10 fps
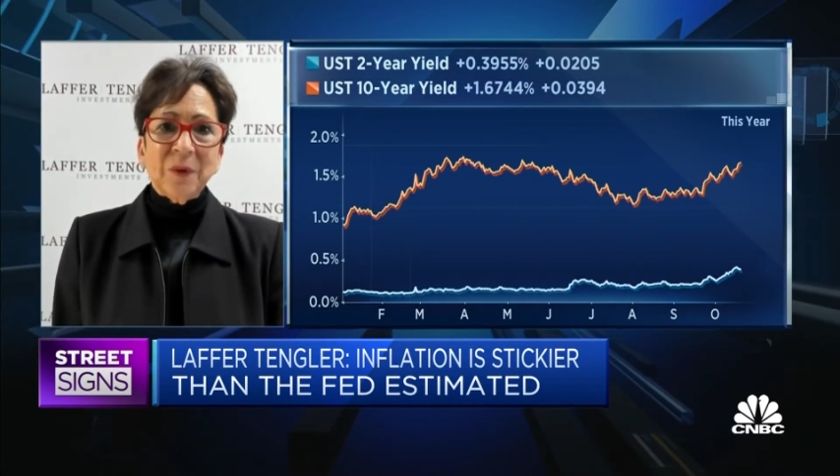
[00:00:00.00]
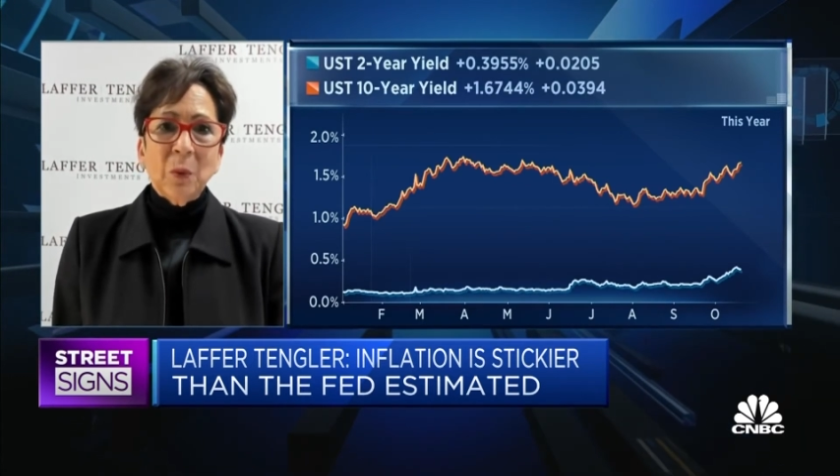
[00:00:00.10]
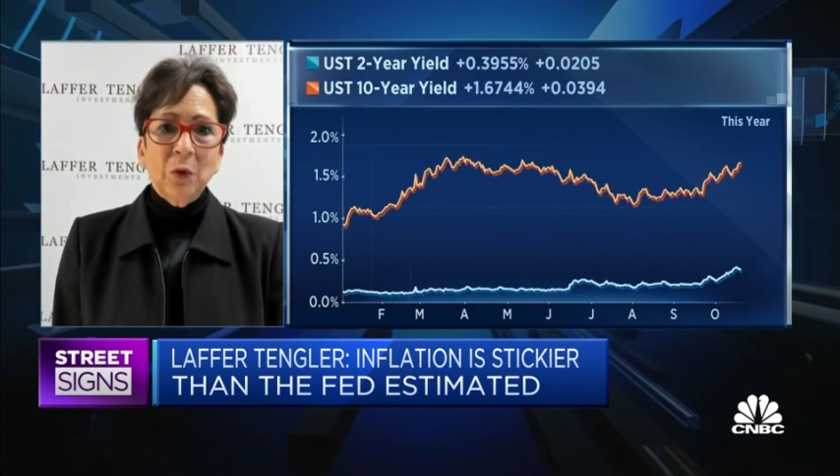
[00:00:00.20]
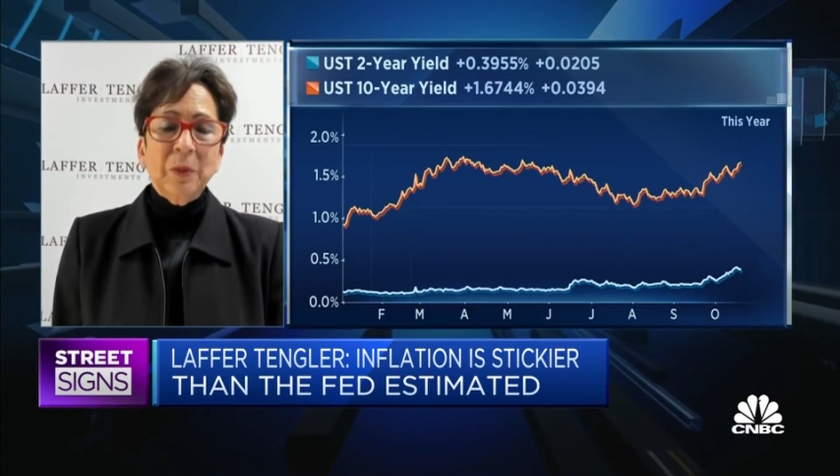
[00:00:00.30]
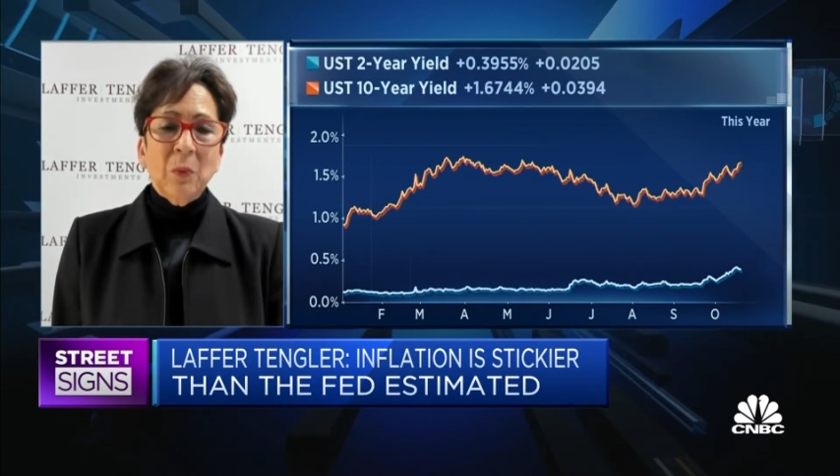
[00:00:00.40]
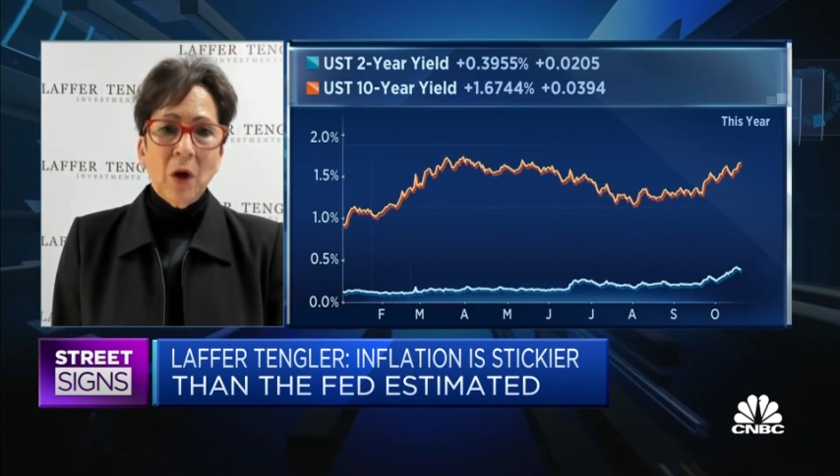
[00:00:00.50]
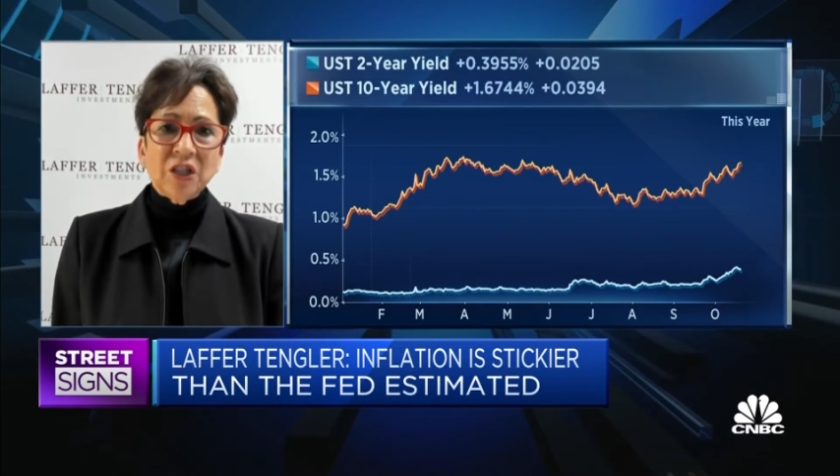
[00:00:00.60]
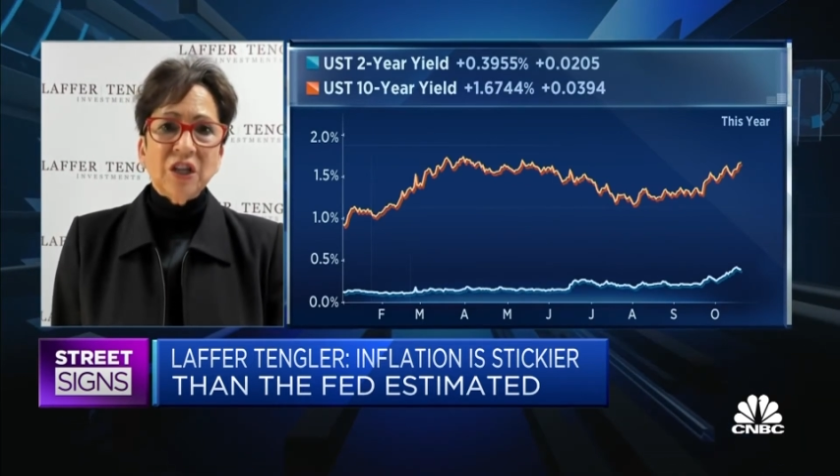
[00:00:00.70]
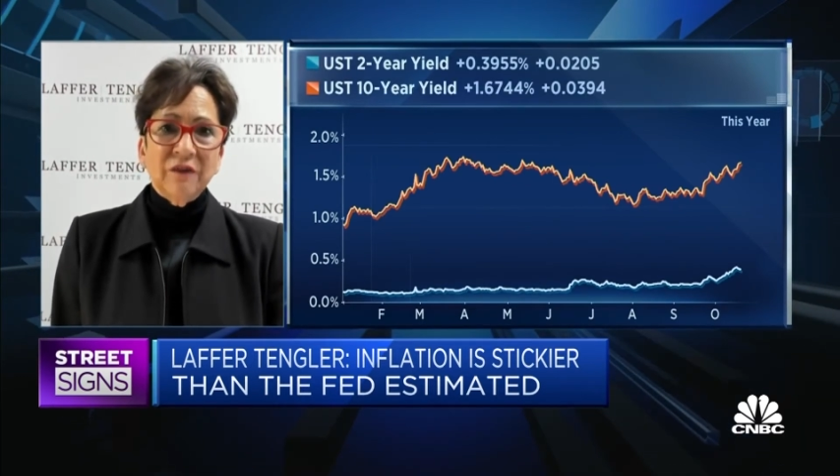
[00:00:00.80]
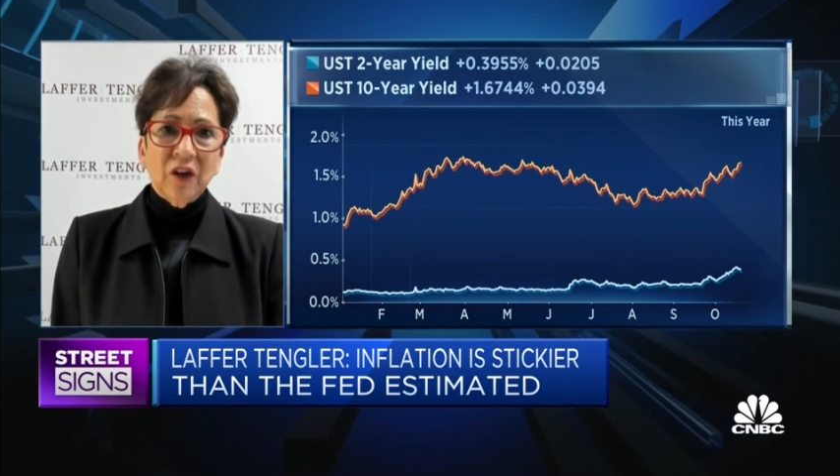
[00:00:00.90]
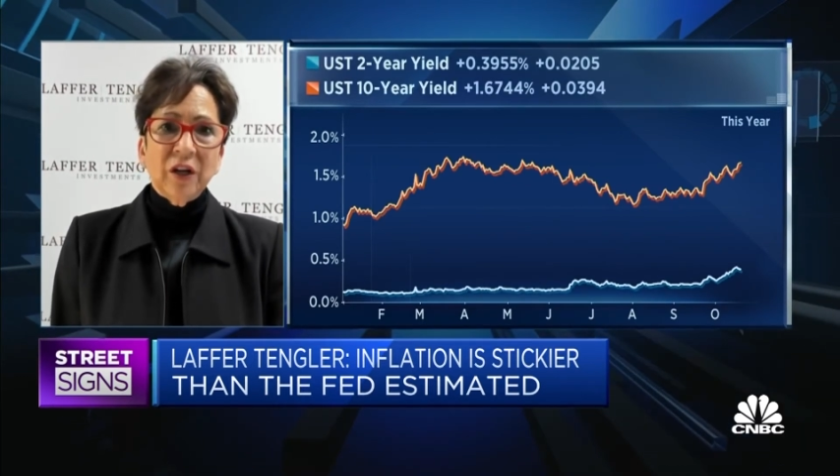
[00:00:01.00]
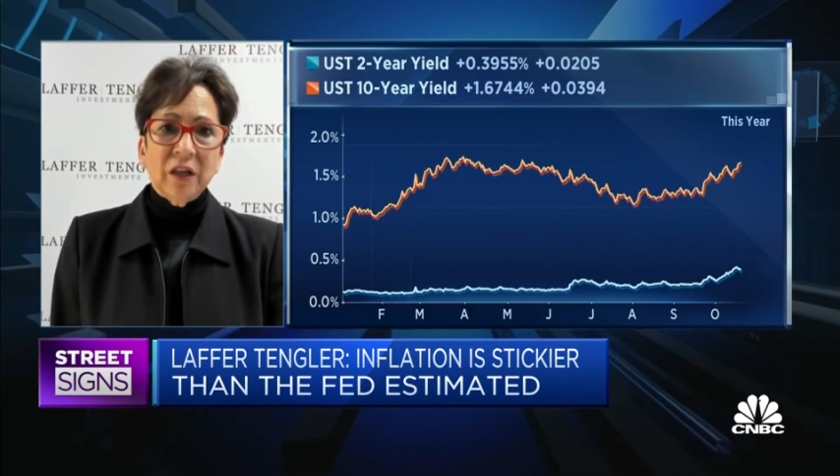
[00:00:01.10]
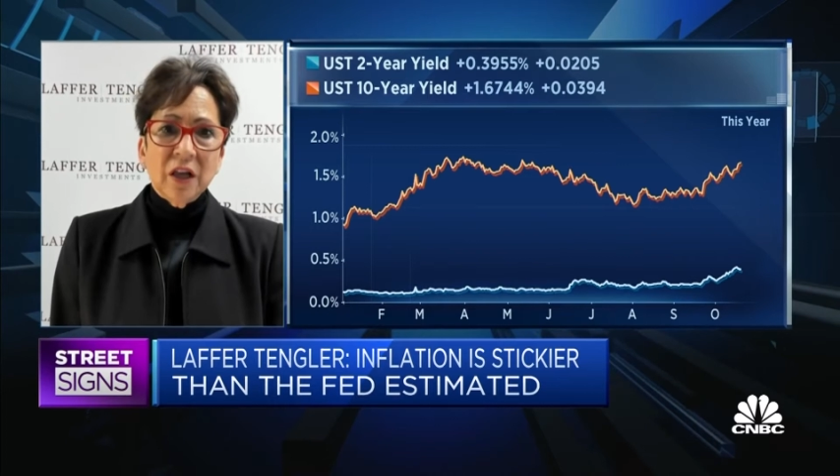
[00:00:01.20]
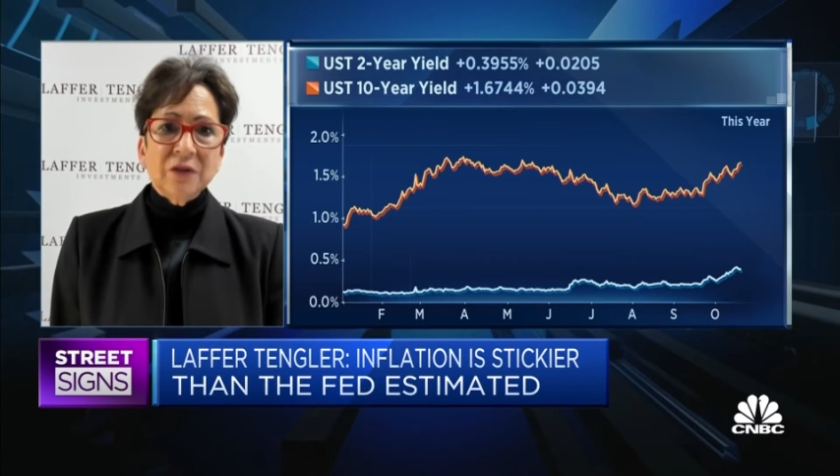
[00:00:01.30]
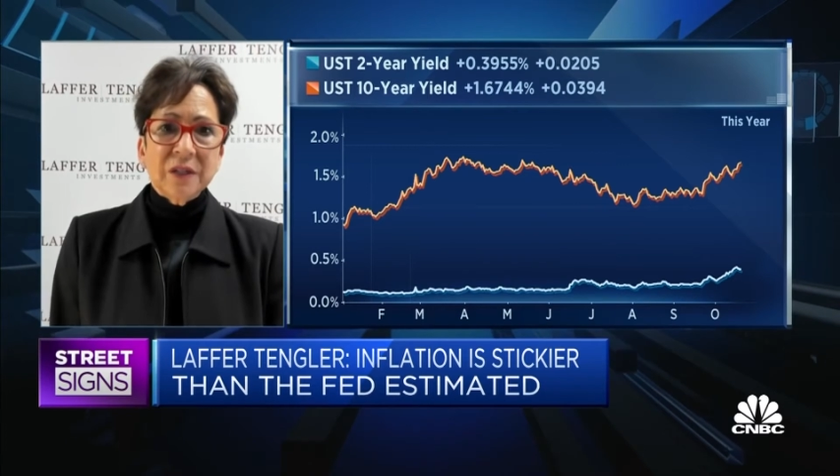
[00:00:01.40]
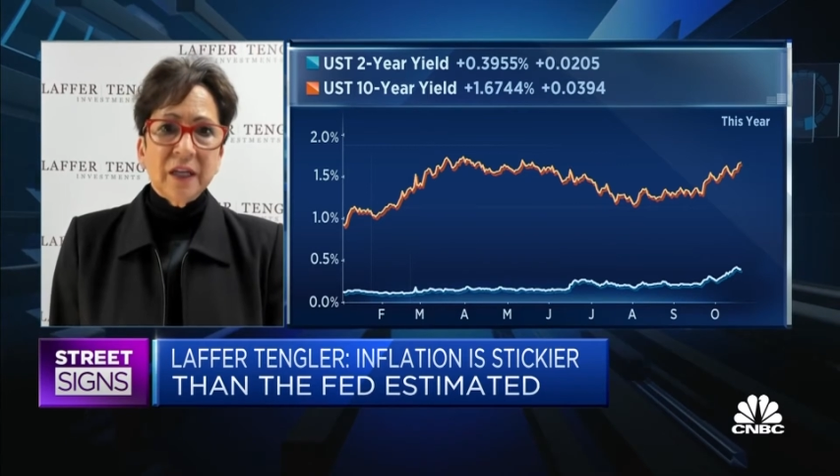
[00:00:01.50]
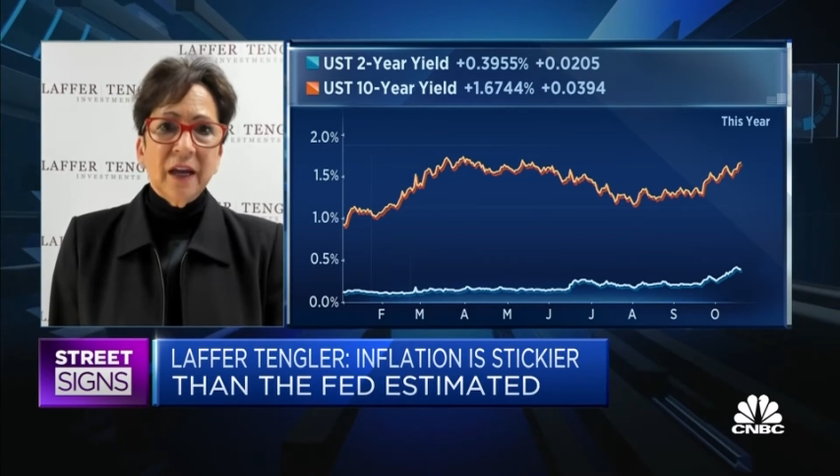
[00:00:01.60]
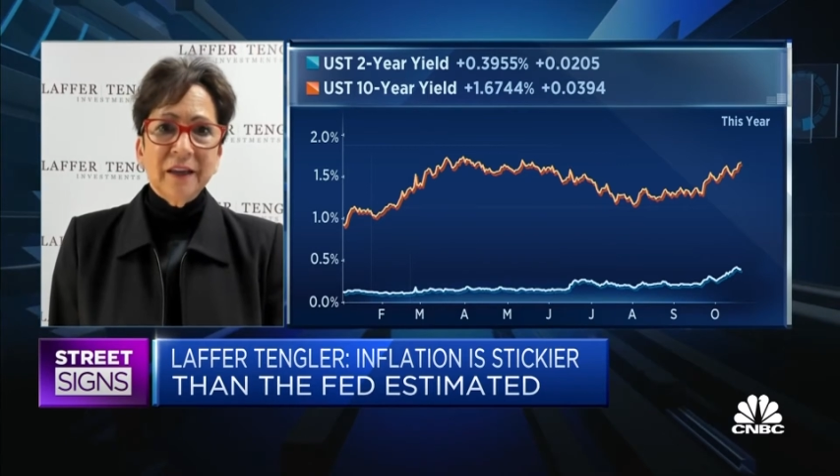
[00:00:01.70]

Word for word: we'll be watching very closely.